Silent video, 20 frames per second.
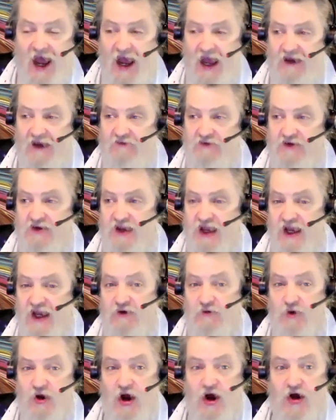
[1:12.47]
lives
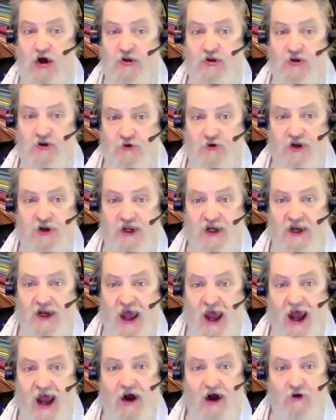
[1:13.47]
and we are doing
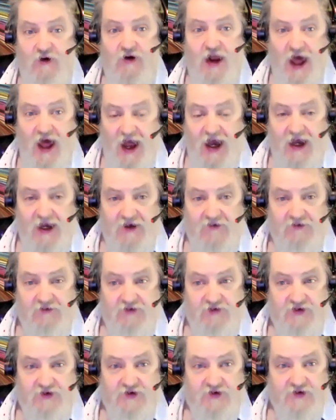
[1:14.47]
our
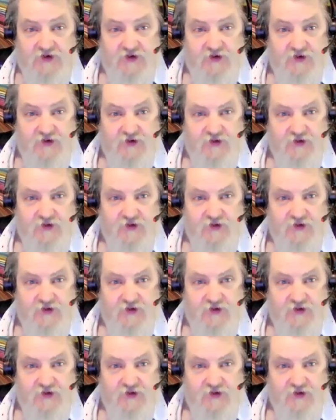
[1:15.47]
lives.